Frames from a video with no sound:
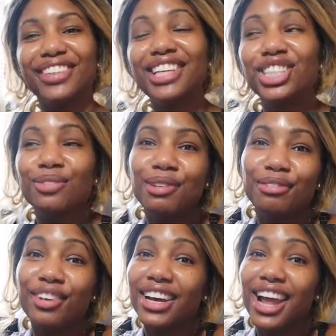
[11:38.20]
It should be
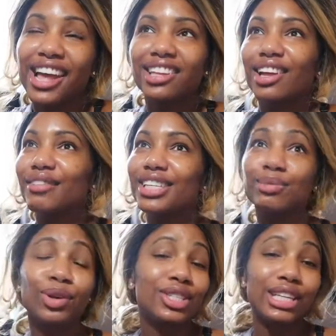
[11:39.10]
fun. I love
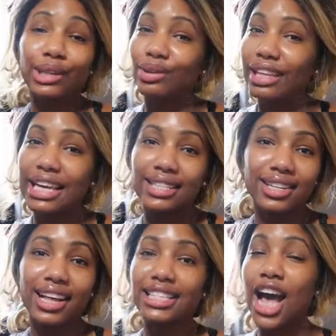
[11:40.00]
experiencing new things,
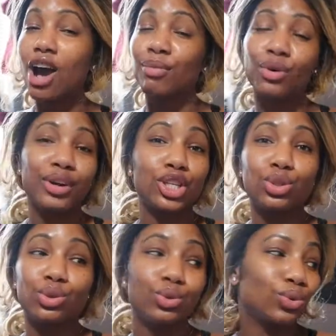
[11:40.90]
and that's how I'm going
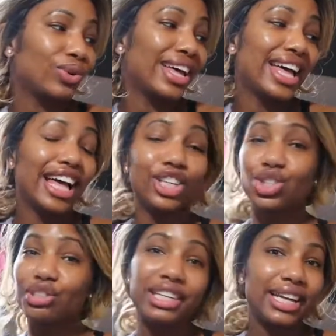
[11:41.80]
to
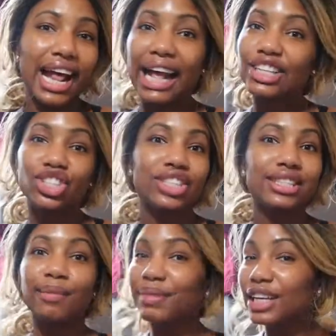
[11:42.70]
treat it, as just
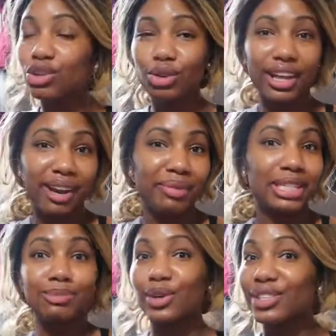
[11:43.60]
something new that I'm
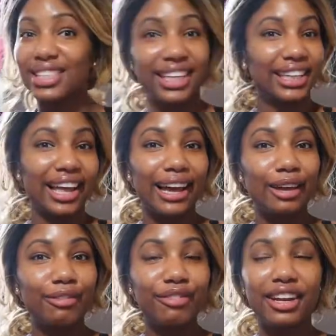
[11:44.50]
experiencing in life.